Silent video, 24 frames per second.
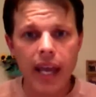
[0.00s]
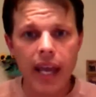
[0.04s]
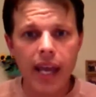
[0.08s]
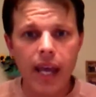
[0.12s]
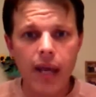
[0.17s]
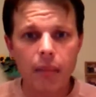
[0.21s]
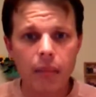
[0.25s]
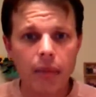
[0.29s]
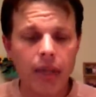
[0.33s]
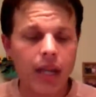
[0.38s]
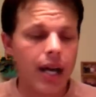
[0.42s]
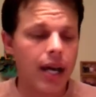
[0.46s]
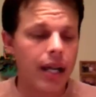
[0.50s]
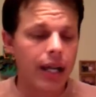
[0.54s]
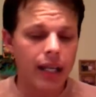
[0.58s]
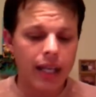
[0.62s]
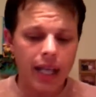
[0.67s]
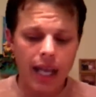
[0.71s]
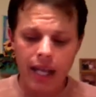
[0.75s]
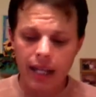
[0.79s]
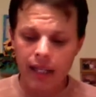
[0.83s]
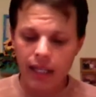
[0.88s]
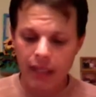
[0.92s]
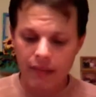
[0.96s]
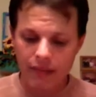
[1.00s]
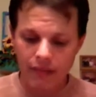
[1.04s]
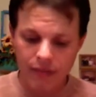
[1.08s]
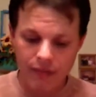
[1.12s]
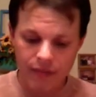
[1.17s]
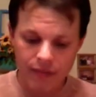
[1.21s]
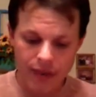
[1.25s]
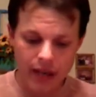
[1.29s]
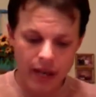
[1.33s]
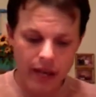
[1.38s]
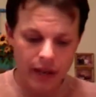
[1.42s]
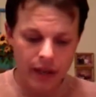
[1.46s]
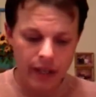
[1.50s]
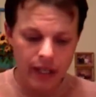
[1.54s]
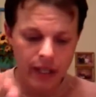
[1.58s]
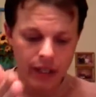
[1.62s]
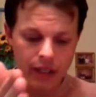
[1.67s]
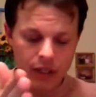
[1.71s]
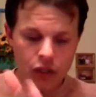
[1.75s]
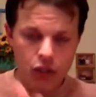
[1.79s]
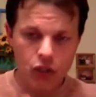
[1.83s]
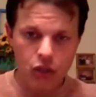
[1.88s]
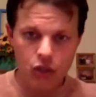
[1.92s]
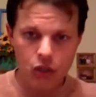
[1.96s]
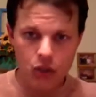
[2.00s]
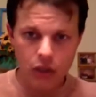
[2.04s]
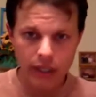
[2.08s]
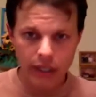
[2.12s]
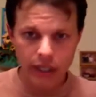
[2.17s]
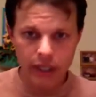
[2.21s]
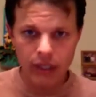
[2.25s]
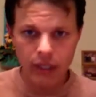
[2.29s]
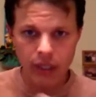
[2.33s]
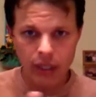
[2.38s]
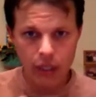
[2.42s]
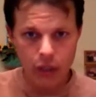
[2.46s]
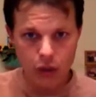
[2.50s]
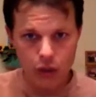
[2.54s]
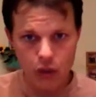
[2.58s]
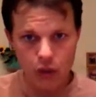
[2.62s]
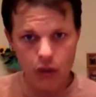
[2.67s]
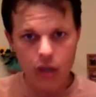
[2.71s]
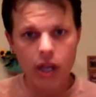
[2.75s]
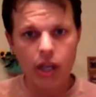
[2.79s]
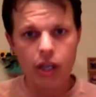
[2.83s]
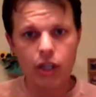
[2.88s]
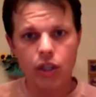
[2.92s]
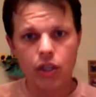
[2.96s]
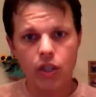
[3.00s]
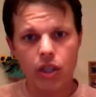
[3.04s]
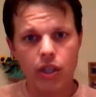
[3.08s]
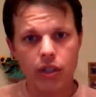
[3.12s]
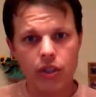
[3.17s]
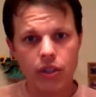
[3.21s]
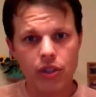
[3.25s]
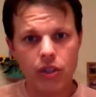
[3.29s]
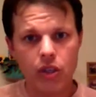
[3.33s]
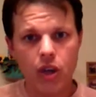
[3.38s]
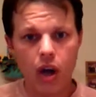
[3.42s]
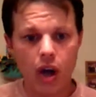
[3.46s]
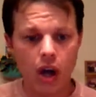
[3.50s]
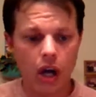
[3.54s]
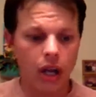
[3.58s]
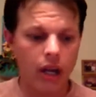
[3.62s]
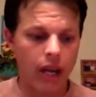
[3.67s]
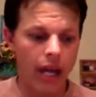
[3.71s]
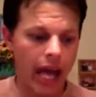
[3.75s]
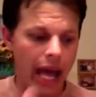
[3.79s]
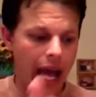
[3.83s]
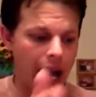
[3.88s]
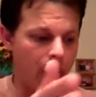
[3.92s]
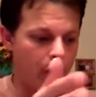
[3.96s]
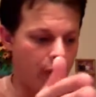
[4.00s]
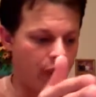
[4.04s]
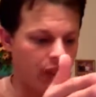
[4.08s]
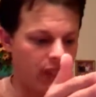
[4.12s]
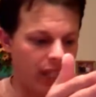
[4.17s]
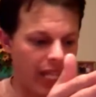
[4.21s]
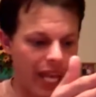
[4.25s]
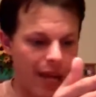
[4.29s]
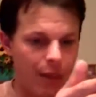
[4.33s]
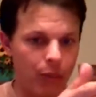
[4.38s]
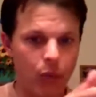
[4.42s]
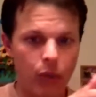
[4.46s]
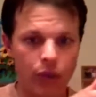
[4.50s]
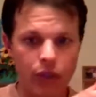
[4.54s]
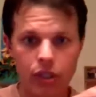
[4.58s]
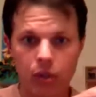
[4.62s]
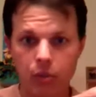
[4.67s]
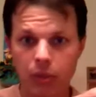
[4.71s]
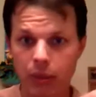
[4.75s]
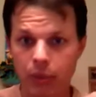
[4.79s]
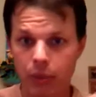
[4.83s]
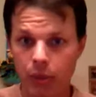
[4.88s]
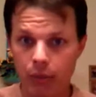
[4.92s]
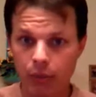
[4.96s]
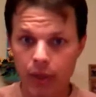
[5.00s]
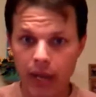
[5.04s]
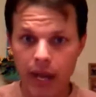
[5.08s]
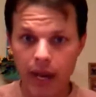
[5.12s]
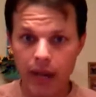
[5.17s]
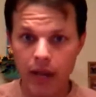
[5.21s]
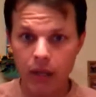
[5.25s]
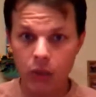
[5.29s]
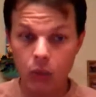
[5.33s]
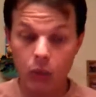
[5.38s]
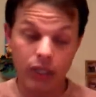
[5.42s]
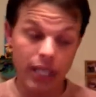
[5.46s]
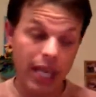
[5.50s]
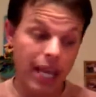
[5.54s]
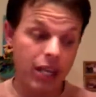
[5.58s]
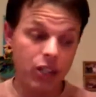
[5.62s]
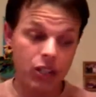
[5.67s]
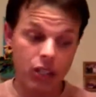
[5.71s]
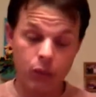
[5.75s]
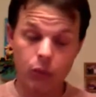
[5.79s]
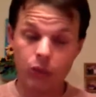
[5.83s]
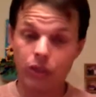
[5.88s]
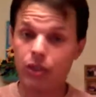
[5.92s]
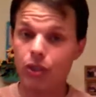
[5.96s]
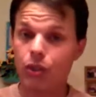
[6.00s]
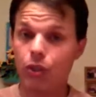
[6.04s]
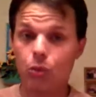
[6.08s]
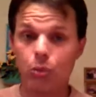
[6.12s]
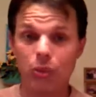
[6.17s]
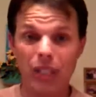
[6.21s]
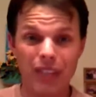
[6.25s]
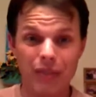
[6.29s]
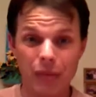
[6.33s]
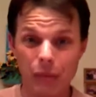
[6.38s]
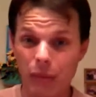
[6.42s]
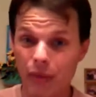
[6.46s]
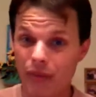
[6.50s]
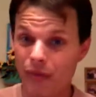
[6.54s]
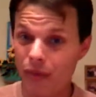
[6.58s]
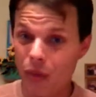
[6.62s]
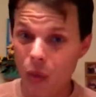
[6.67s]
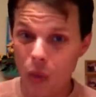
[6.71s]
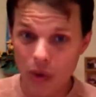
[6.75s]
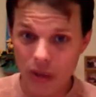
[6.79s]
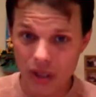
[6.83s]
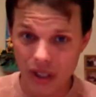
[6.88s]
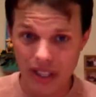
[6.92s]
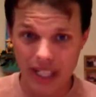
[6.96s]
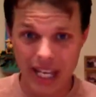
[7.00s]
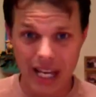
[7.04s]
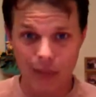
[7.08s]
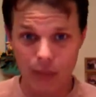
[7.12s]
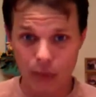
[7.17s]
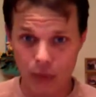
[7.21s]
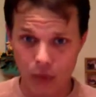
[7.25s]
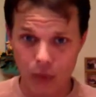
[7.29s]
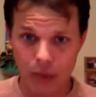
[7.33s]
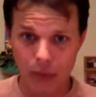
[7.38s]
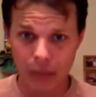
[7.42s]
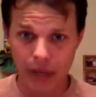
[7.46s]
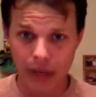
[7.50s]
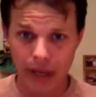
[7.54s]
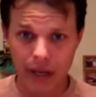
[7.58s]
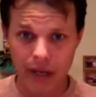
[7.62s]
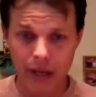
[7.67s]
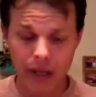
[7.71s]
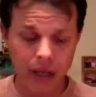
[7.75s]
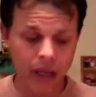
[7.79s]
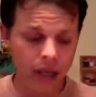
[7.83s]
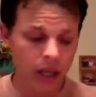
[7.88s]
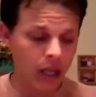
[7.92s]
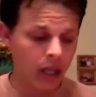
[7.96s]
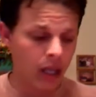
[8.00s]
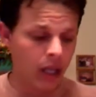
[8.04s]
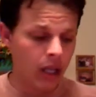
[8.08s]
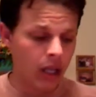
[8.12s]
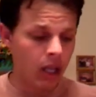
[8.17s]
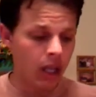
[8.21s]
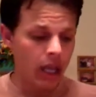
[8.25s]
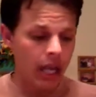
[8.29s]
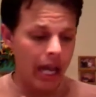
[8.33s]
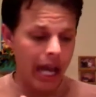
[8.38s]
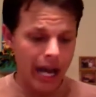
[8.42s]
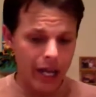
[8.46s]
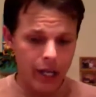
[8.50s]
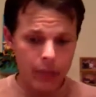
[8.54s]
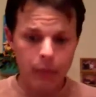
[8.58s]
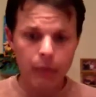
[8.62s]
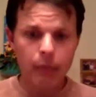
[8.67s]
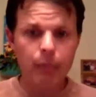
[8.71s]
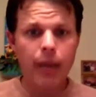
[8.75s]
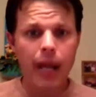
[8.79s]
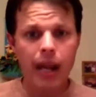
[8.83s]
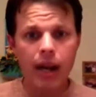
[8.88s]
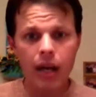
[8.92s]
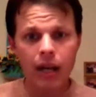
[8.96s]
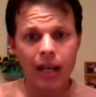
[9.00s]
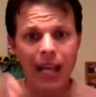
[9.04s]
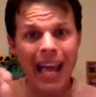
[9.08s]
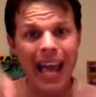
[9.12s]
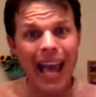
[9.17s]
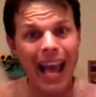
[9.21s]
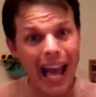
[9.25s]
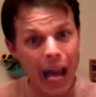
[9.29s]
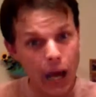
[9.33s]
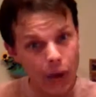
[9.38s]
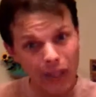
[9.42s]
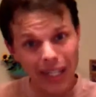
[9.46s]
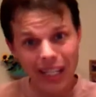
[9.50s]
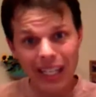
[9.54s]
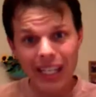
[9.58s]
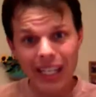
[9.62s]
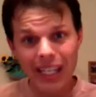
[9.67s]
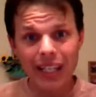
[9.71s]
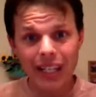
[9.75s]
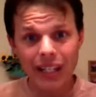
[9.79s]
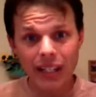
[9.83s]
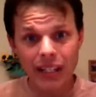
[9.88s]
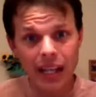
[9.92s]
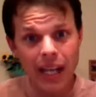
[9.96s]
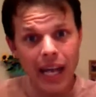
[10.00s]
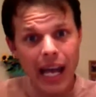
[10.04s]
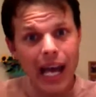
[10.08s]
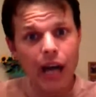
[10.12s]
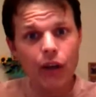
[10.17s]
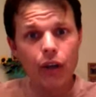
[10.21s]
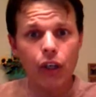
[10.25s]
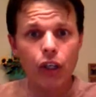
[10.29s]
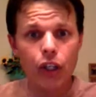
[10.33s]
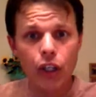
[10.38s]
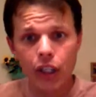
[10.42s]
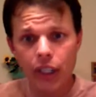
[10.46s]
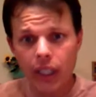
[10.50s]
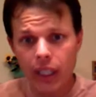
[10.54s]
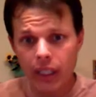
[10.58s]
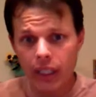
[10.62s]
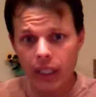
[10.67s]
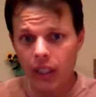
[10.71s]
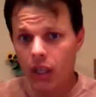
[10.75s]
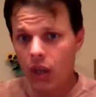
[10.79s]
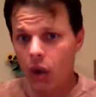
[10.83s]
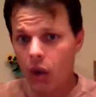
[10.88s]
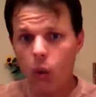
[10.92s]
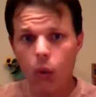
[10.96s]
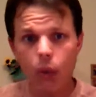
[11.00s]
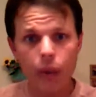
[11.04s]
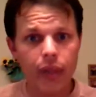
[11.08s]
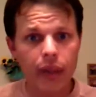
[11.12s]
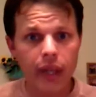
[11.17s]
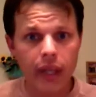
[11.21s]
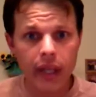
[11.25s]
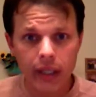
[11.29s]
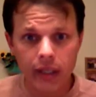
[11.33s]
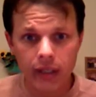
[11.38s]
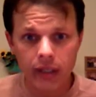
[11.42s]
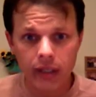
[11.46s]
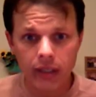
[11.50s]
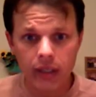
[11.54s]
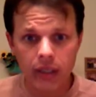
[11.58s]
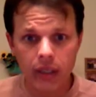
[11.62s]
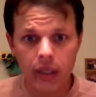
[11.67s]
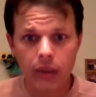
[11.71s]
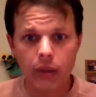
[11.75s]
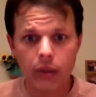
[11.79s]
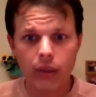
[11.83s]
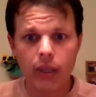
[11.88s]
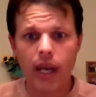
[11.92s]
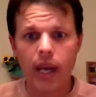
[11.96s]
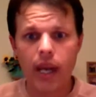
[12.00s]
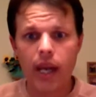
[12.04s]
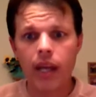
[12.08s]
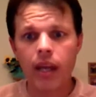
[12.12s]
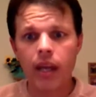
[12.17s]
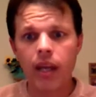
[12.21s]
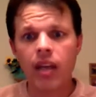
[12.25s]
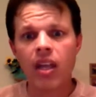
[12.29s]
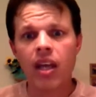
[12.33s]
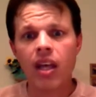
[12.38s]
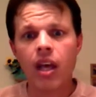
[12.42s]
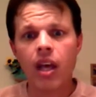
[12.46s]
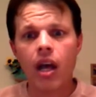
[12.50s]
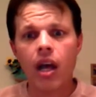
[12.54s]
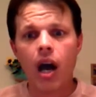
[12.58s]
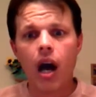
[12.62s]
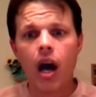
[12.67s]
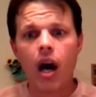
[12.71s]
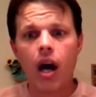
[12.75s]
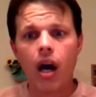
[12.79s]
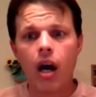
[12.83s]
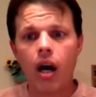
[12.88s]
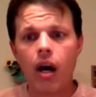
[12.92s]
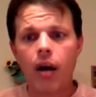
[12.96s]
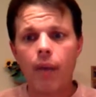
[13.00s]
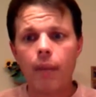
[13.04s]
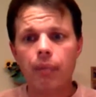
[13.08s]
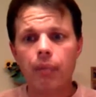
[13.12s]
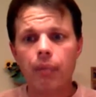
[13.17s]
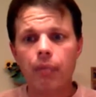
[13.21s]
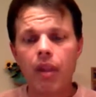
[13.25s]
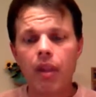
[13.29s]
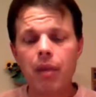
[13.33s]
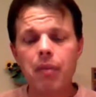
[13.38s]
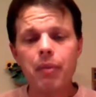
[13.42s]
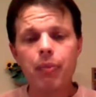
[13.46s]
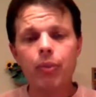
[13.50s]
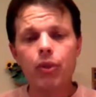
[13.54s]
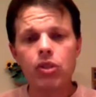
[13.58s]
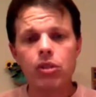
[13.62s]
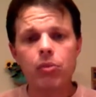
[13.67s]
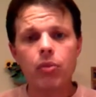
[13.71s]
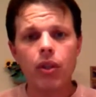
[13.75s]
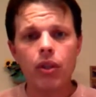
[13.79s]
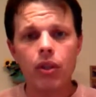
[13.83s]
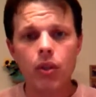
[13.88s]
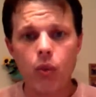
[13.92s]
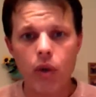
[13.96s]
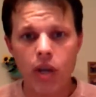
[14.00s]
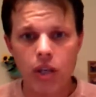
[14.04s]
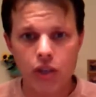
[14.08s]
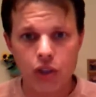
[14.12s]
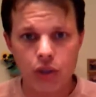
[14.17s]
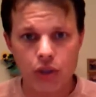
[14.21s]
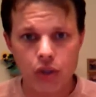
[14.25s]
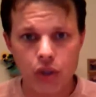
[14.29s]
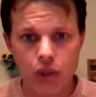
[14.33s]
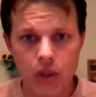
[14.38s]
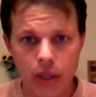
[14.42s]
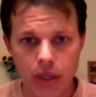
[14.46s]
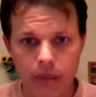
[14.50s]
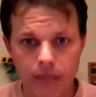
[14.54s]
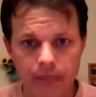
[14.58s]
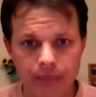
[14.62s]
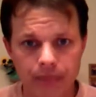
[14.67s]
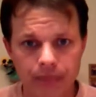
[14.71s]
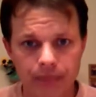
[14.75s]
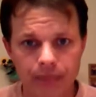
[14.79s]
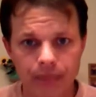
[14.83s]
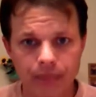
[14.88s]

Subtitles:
lamb. God again left very strict instructions on how the lamb was to be prepared, what to do even before the lamb was prepared, how to prepare it, how to eat it, how to cook it, the whole thing. Okay? Let me put some other questions to you,